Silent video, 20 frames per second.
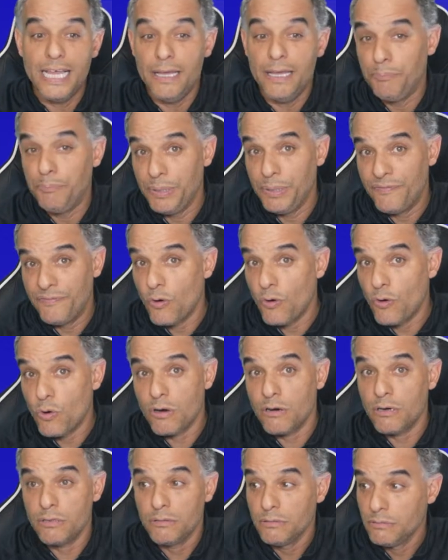
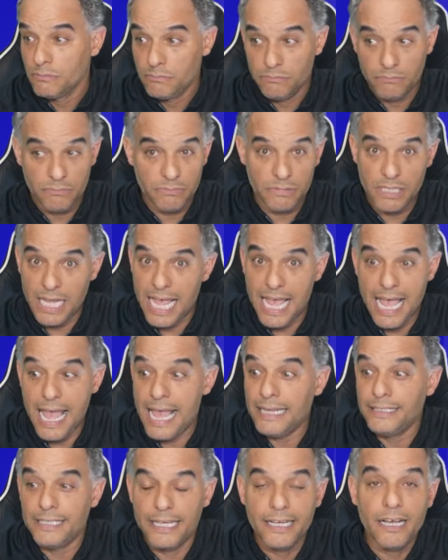before
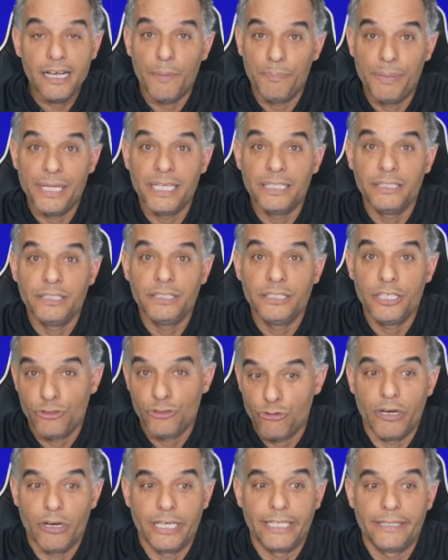ending up in
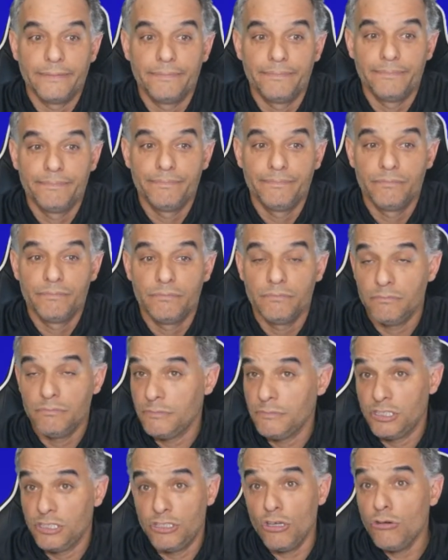Detroit.
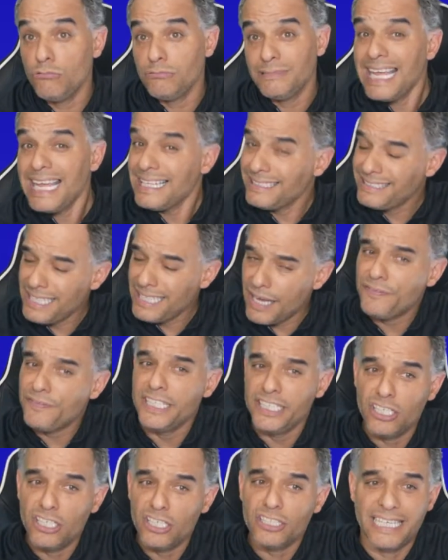So that definitely
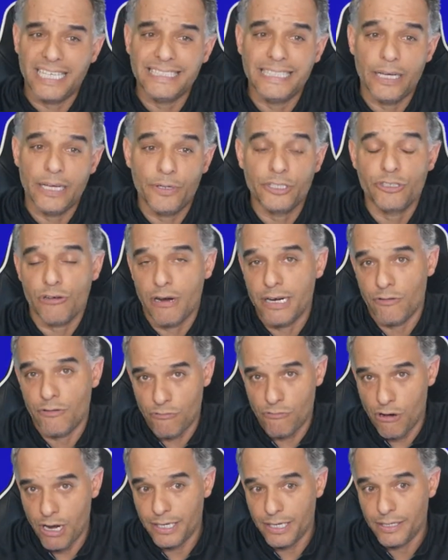looks like they were trying to run.